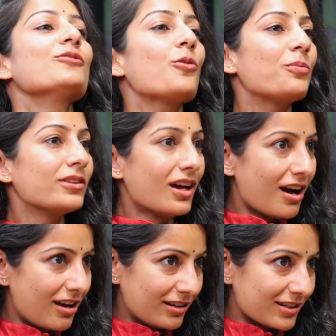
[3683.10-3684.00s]
open
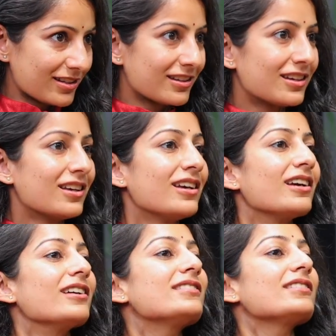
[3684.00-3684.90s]
heart.
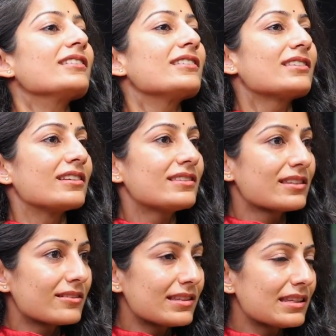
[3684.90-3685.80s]
It's a
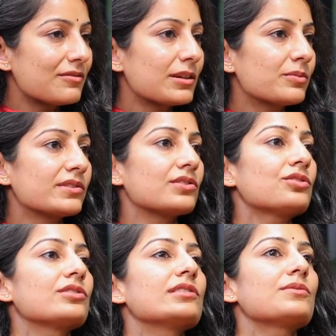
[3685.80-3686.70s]
receiving
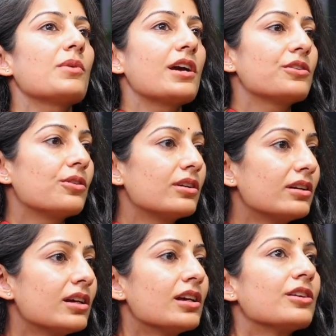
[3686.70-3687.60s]
position. It's where
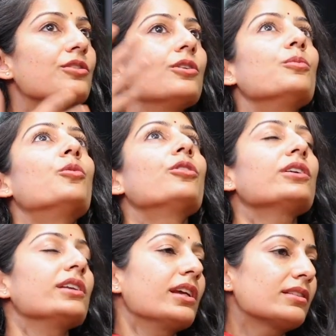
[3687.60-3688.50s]
you're more
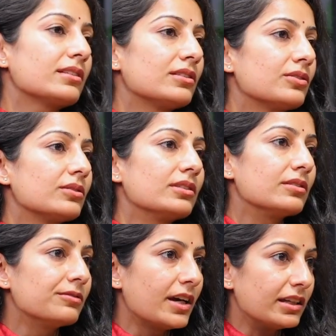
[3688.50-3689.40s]
connected to the
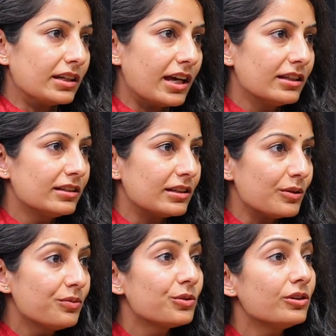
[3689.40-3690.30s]
divine. And
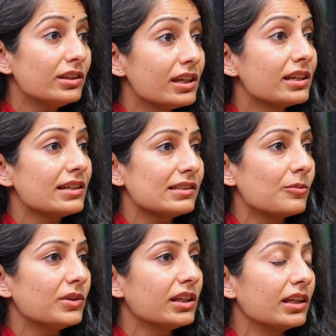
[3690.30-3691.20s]
if you're thinking
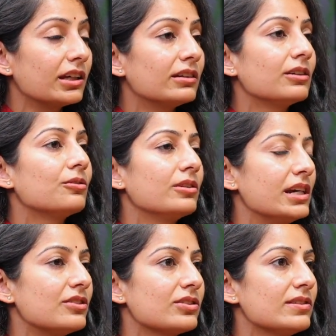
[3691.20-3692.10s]
something negative or
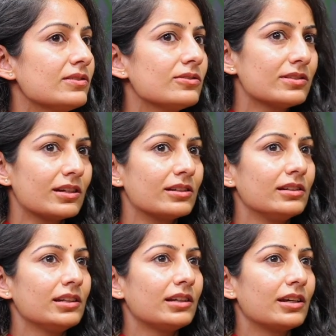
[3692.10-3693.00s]
anxious, you're
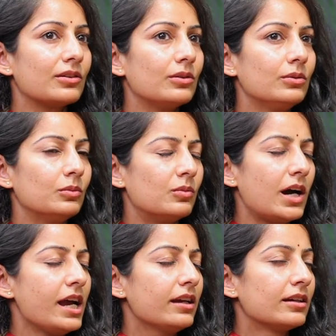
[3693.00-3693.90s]
suddenly like, oh,
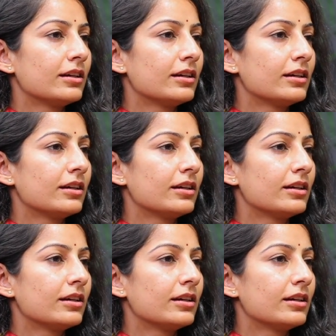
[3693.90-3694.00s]
why?